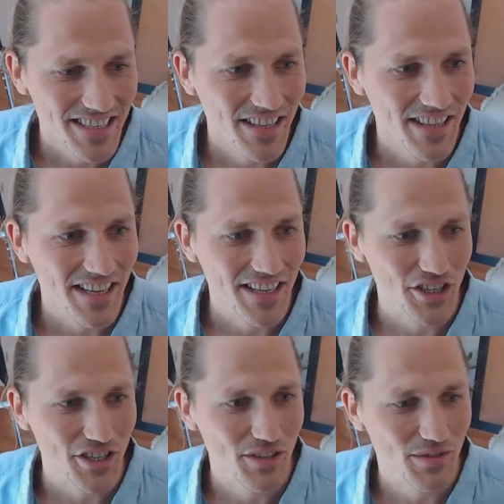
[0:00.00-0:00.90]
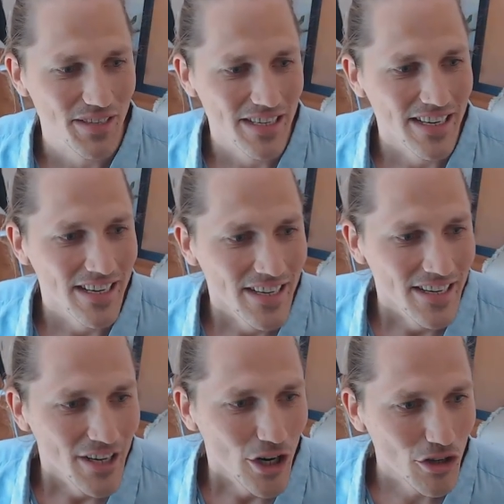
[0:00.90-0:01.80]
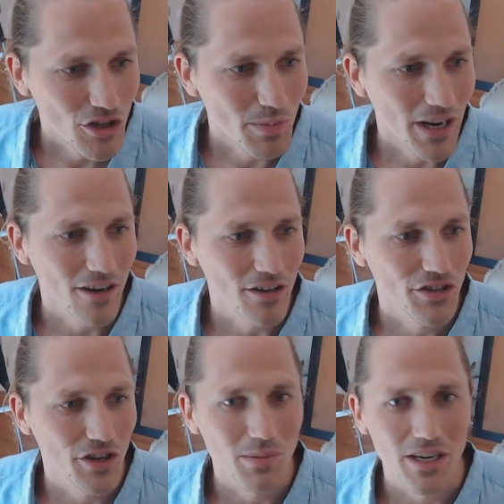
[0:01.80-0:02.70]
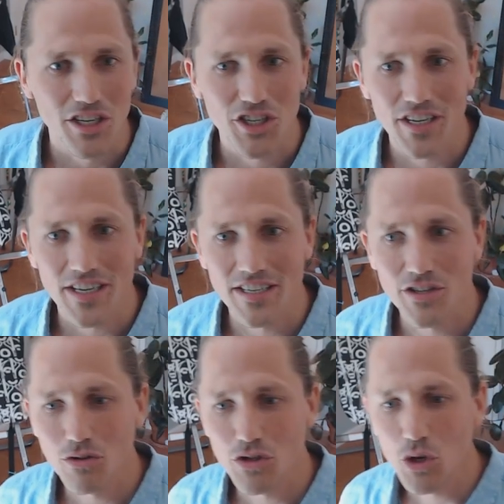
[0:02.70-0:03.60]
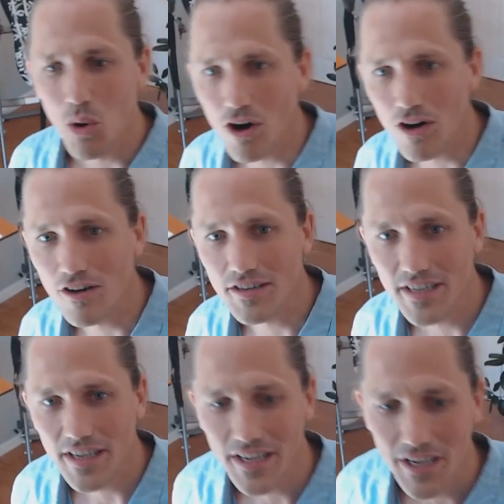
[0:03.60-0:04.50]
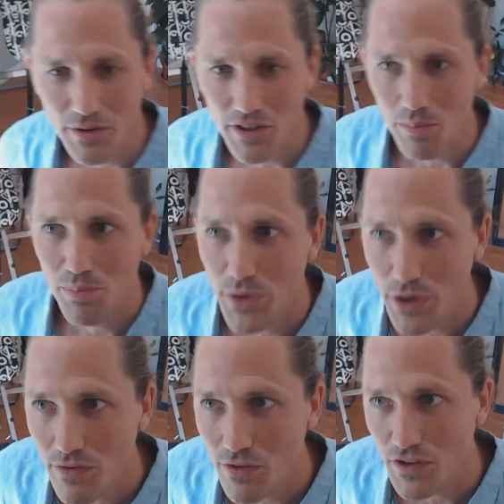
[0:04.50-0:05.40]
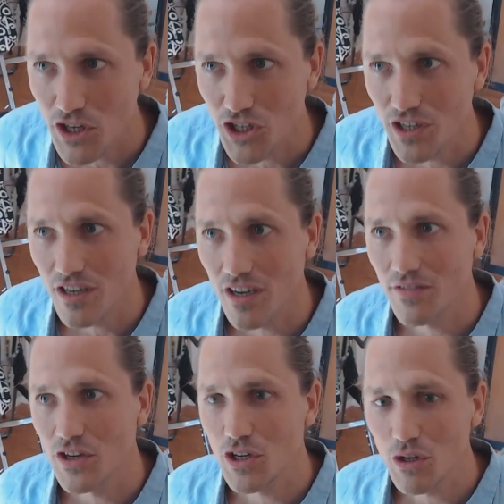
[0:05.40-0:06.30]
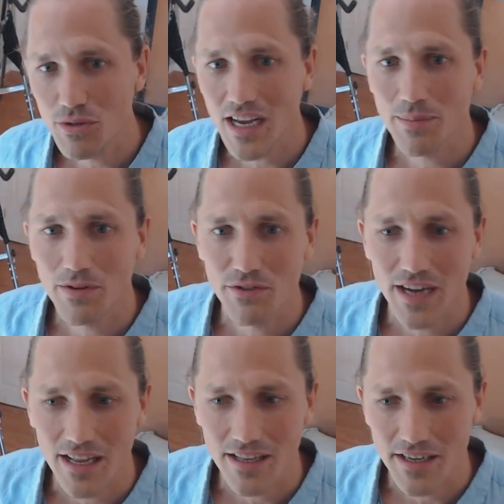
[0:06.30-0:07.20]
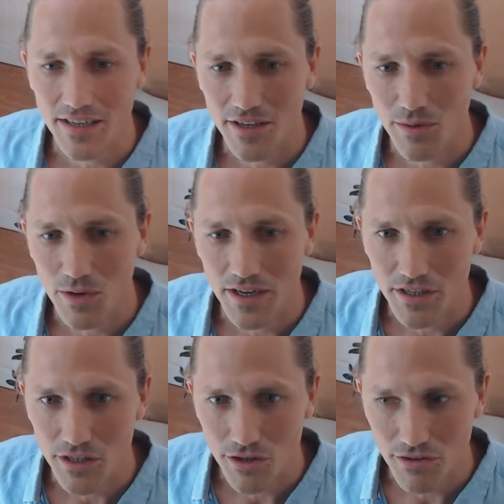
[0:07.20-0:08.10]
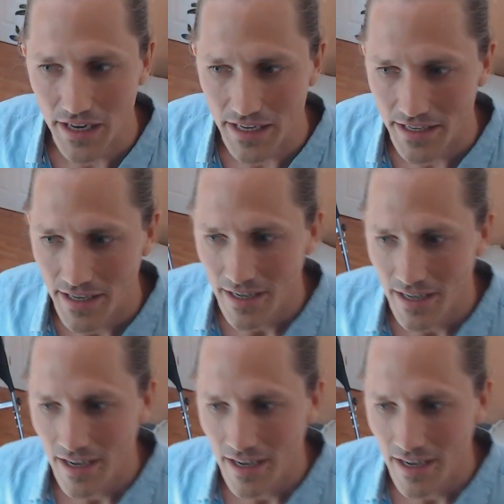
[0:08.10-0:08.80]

that's the thing that just hurts my heart so much is those who are sitting here with a beautiful vision of a new type of reality they're wanting to create